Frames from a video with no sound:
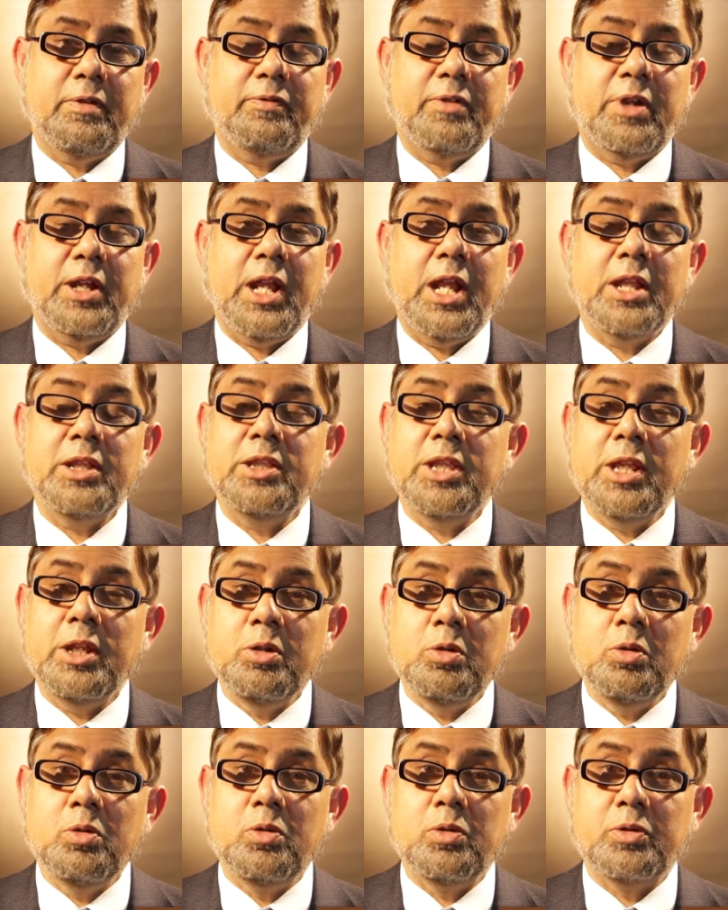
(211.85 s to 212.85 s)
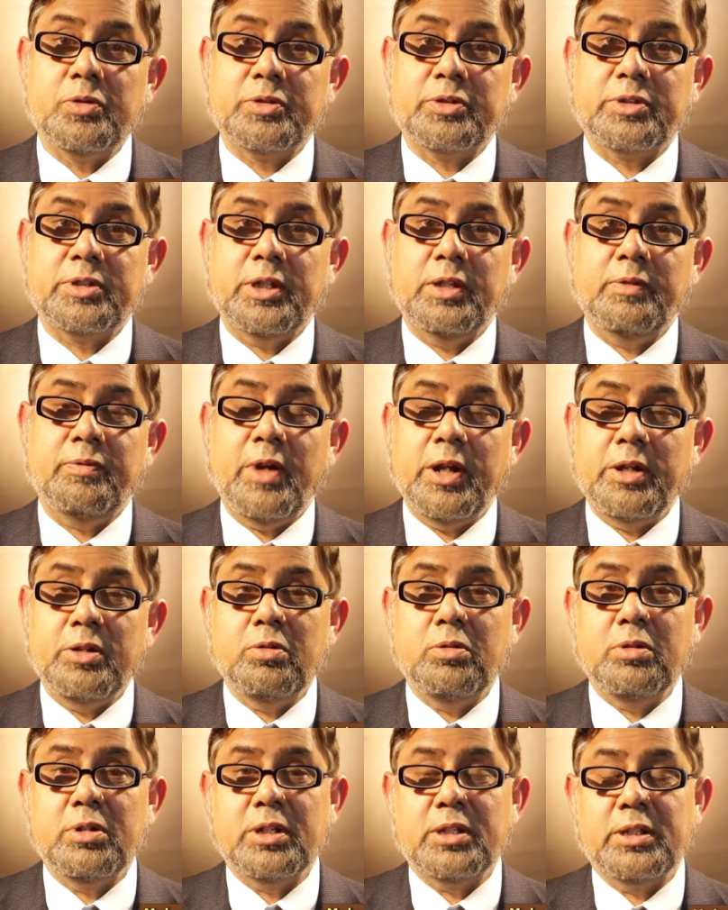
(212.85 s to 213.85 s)
effect and they knows if I
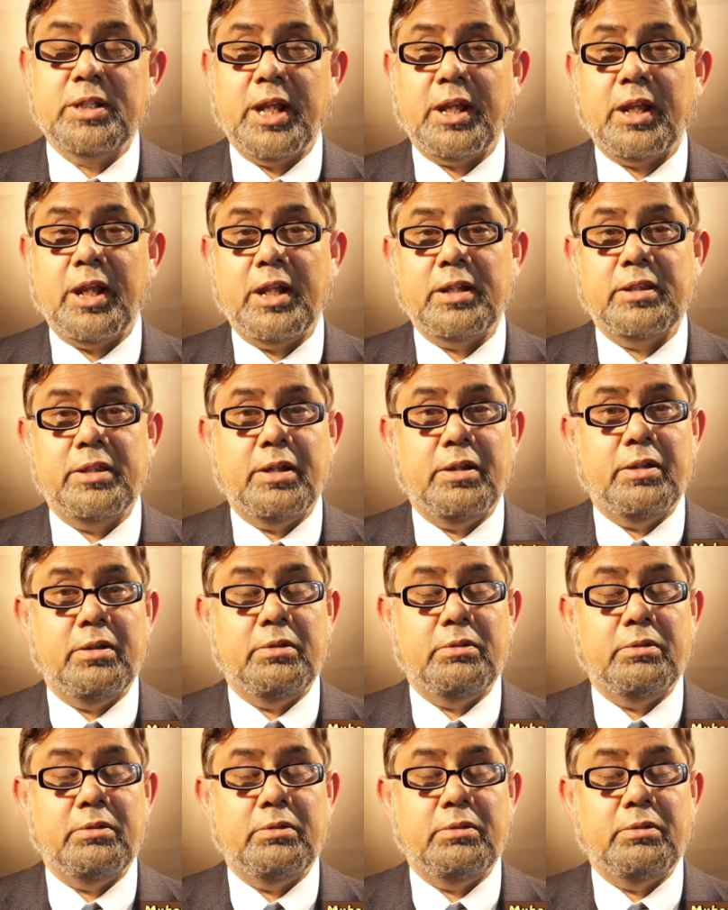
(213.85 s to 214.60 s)
don't get that,